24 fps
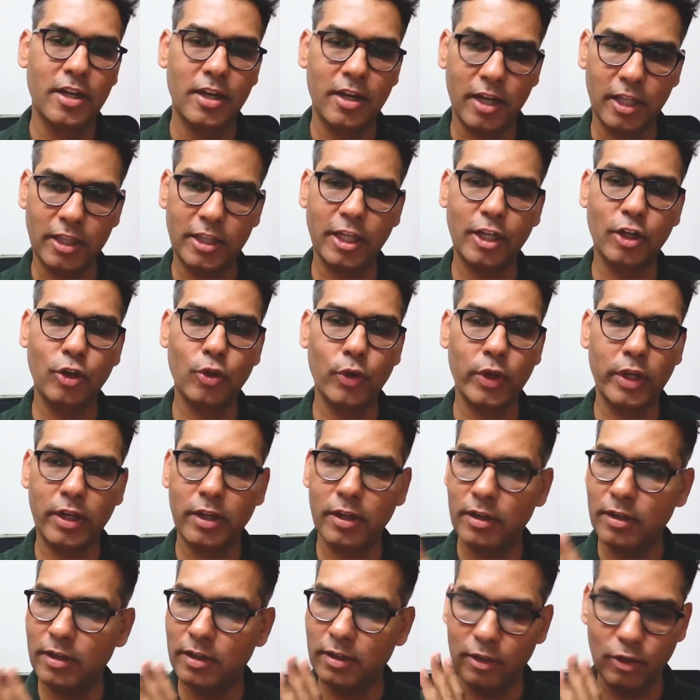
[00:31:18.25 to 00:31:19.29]
Nothing
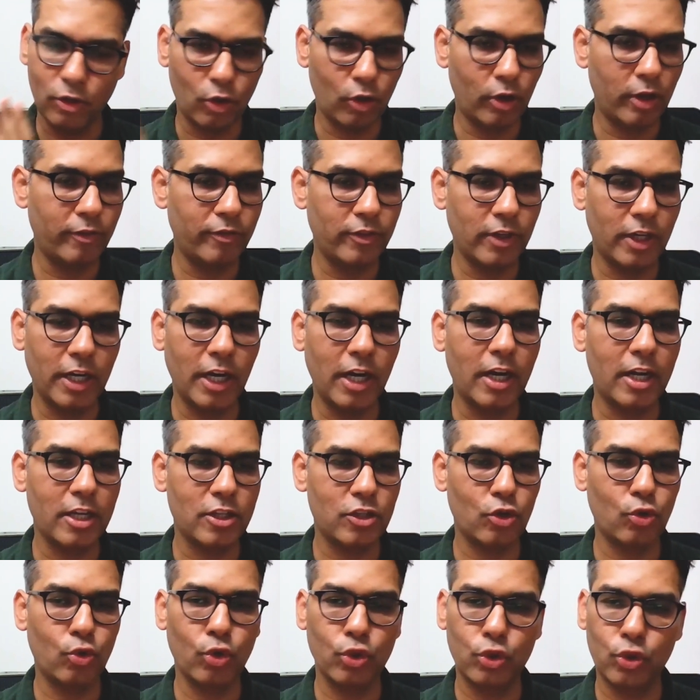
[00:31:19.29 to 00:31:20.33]
doing. If the deal
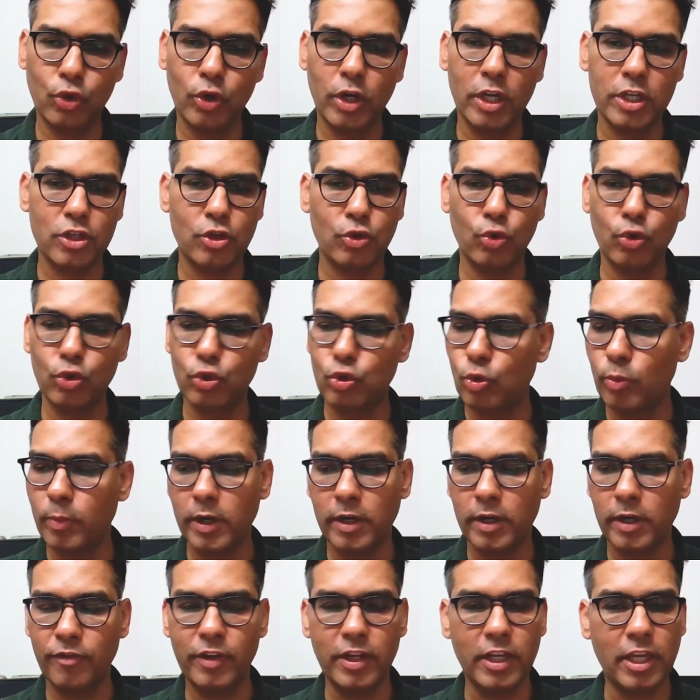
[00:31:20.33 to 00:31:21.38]
doesn't go through, doesn't go through.
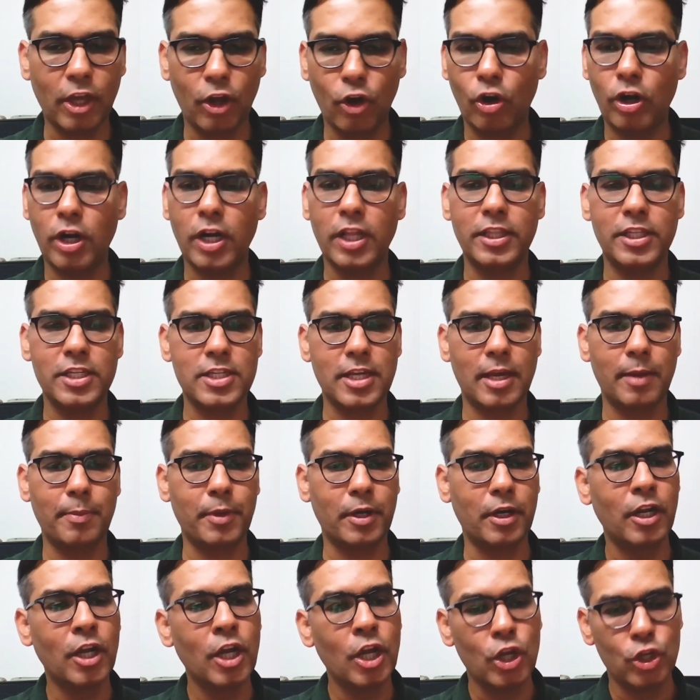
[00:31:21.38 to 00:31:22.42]
But we cannot let this happen.
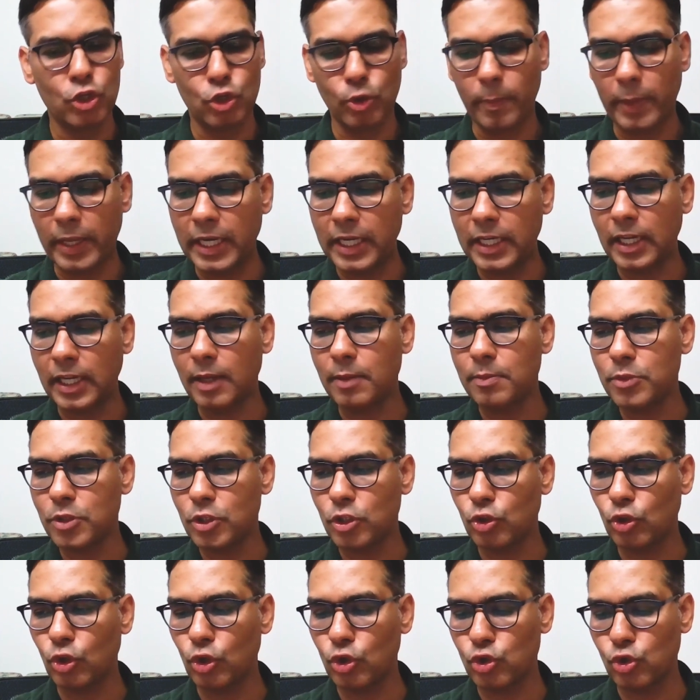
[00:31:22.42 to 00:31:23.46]
So many times
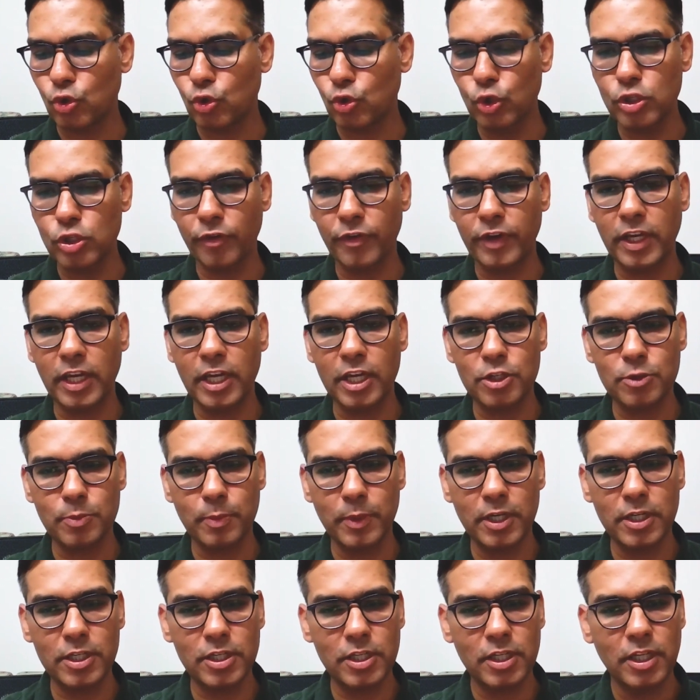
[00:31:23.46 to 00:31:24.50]
those rules of
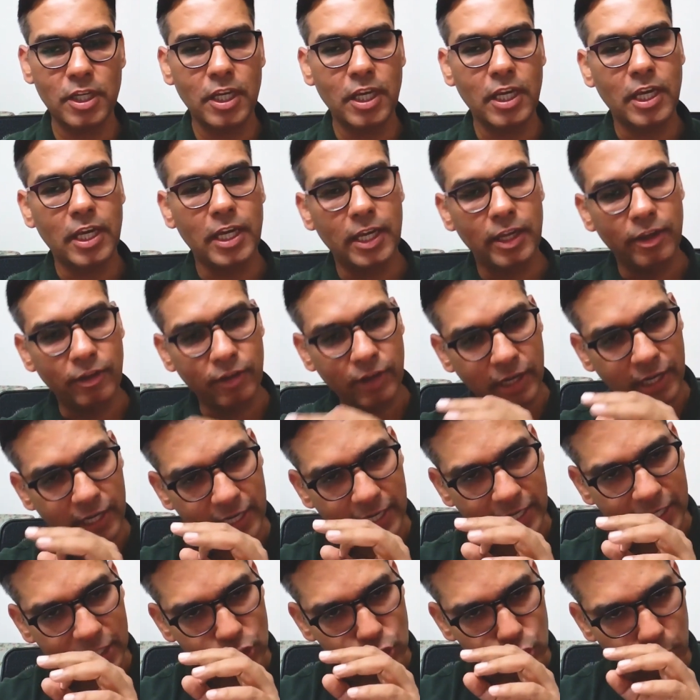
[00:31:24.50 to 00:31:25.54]
engagement, it
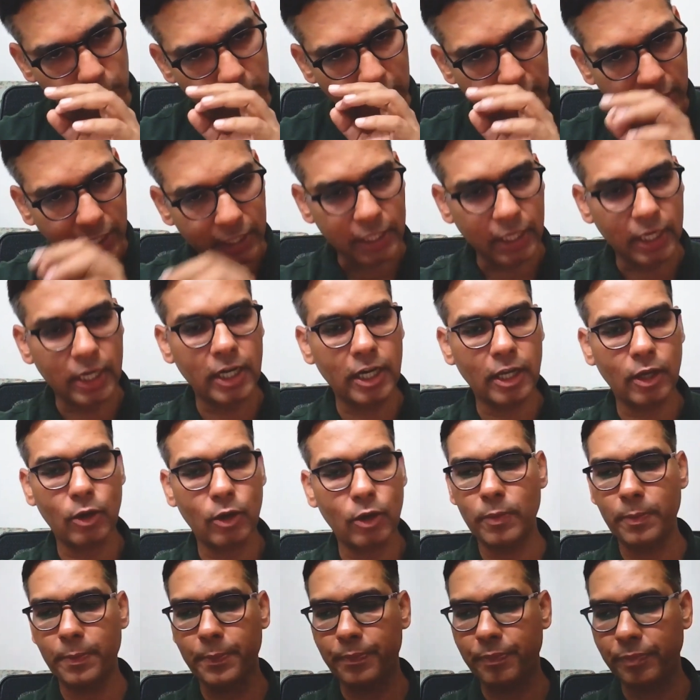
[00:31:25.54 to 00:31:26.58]
needs to be written
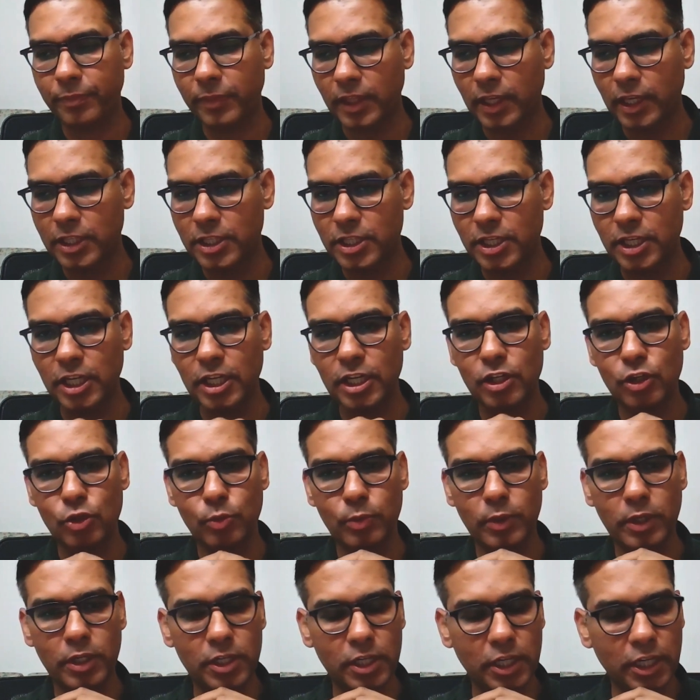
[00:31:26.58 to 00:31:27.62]
down. It
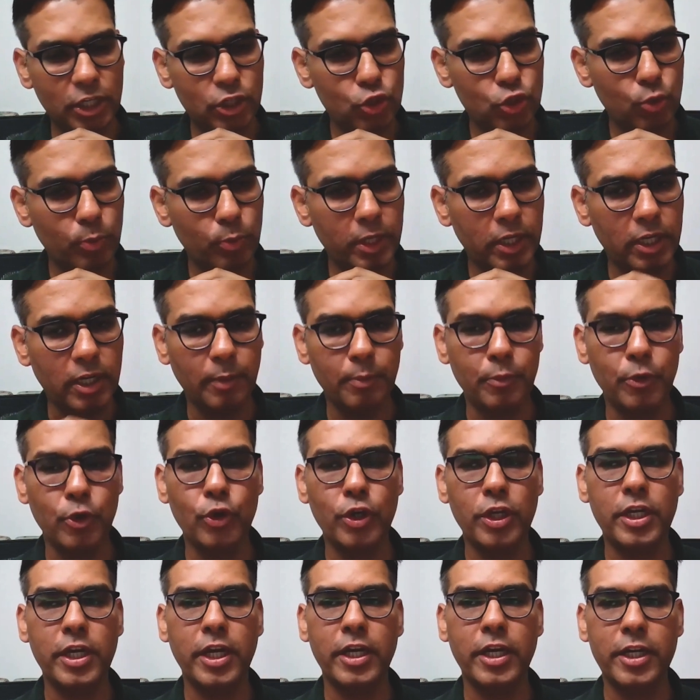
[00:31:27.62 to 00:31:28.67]
needs to be
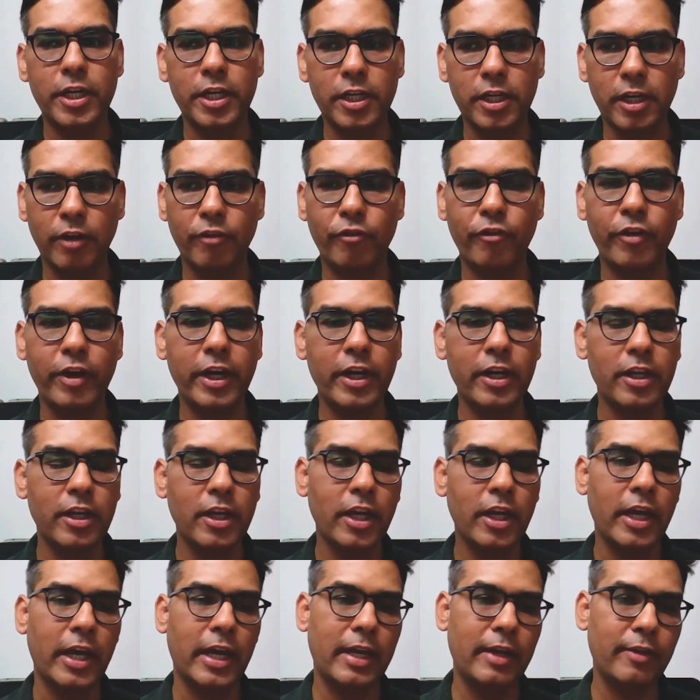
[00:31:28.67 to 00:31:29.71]
communicated, conveyed,
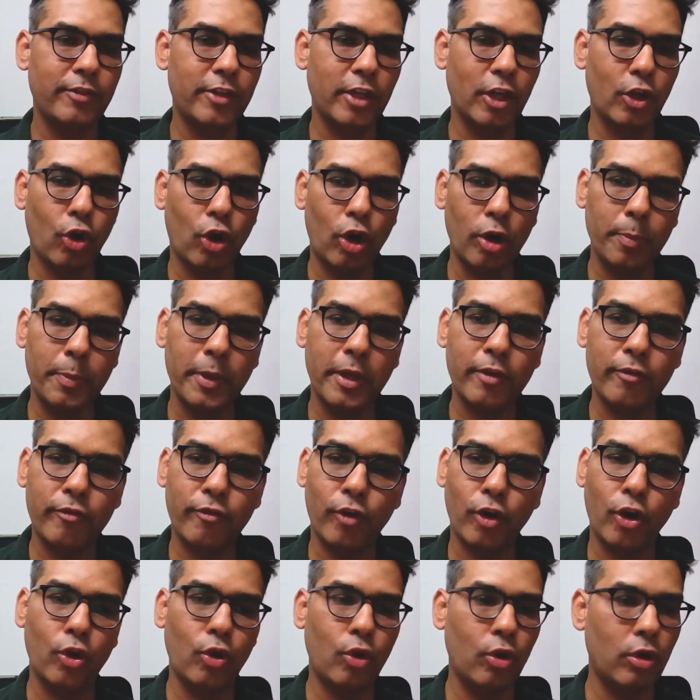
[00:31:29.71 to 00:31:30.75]
and if they're not being
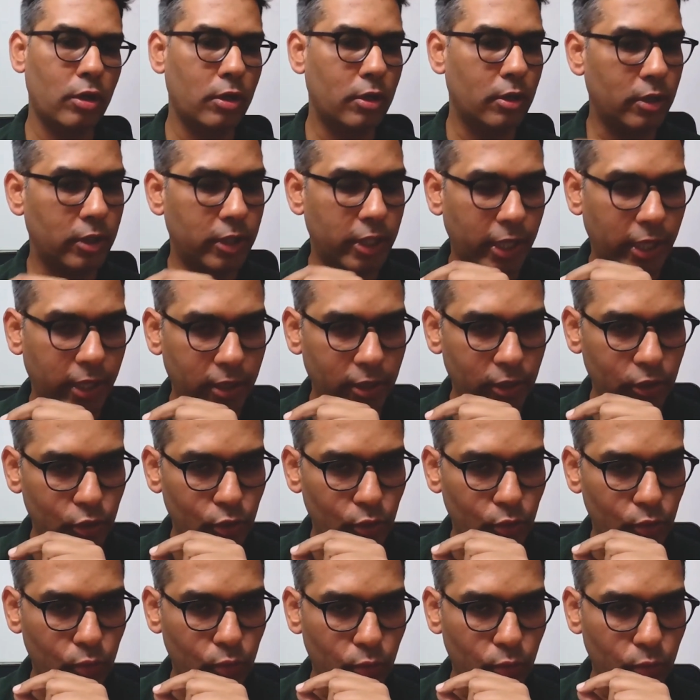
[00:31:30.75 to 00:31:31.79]
followed, then
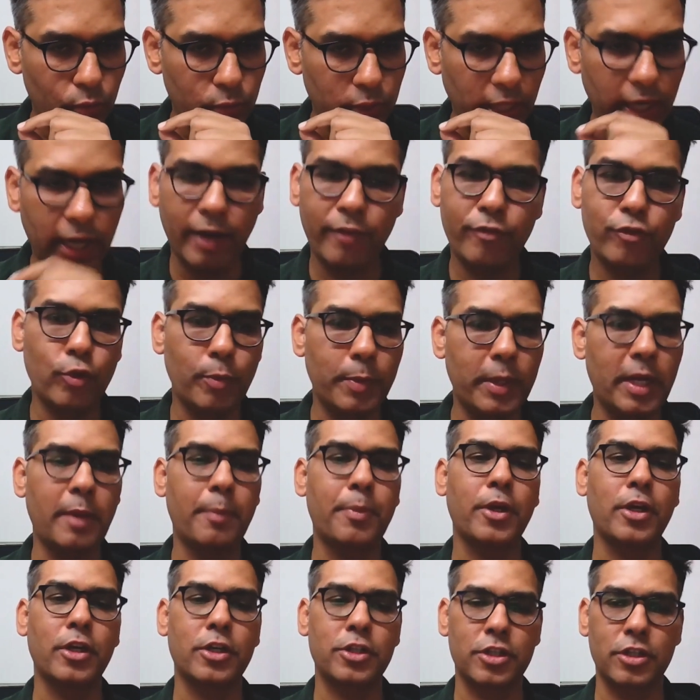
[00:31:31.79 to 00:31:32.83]
there have to be
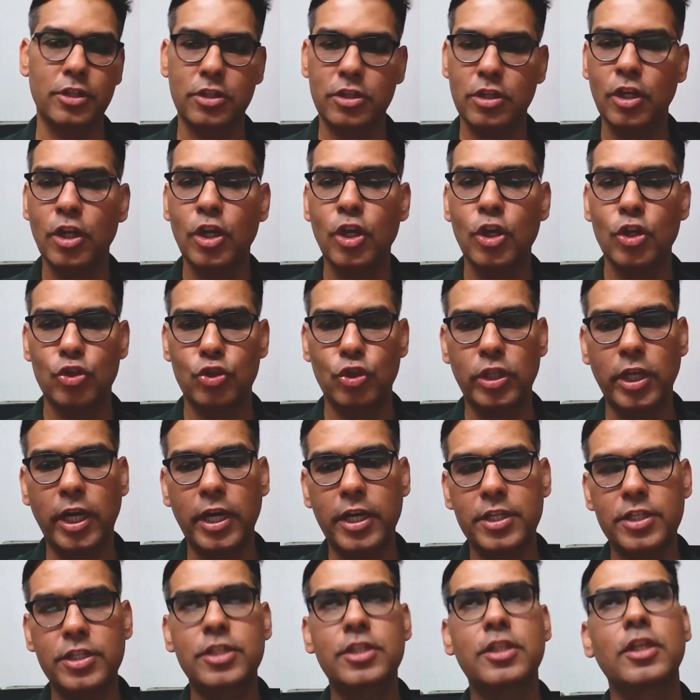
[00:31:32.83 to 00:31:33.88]
repercussions. So that
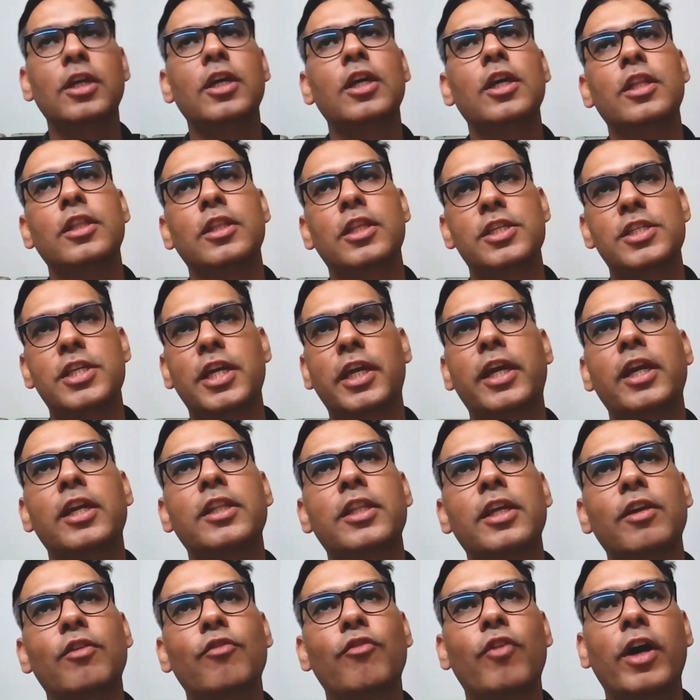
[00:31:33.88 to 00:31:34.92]
is the second
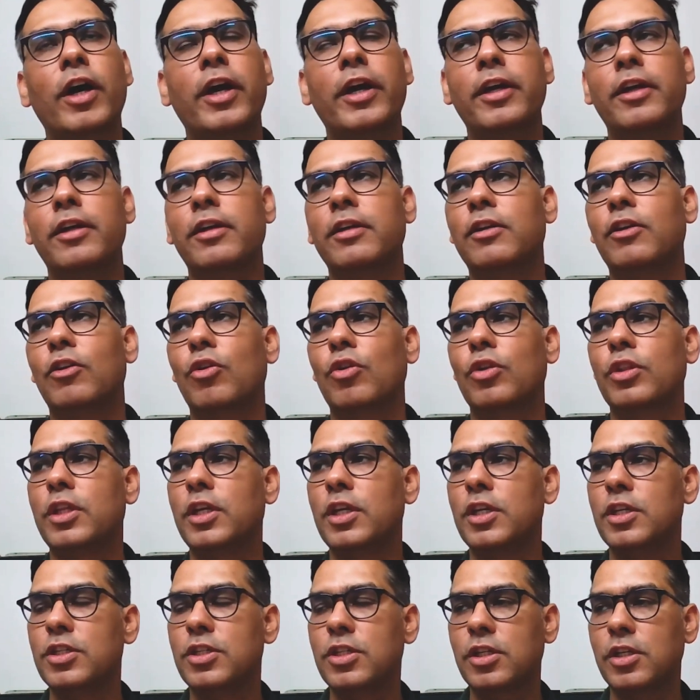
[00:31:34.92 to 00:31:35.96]
thing why
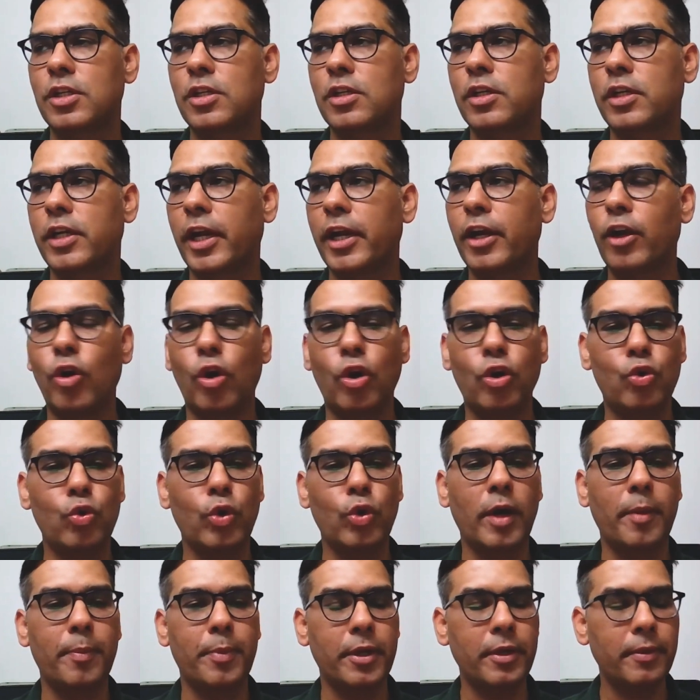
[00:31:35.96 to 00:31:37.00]
these tend not to
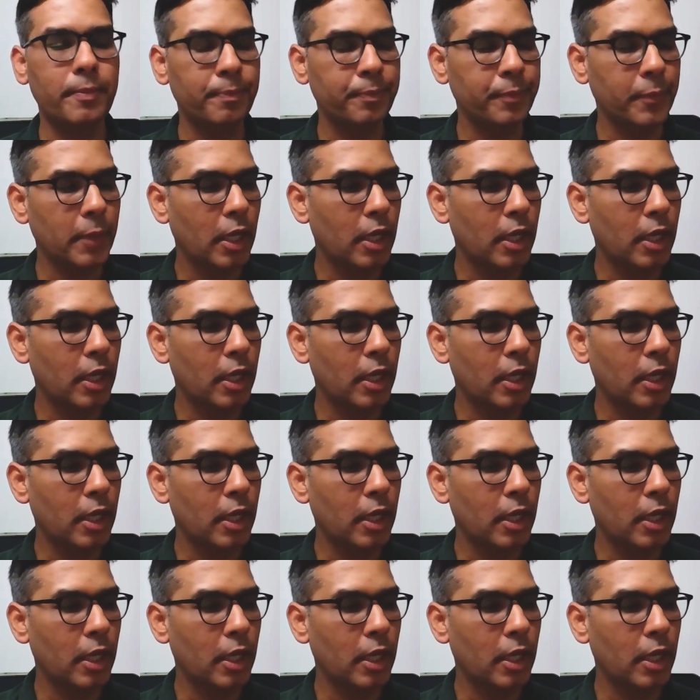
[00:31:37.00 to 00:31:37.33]
happen.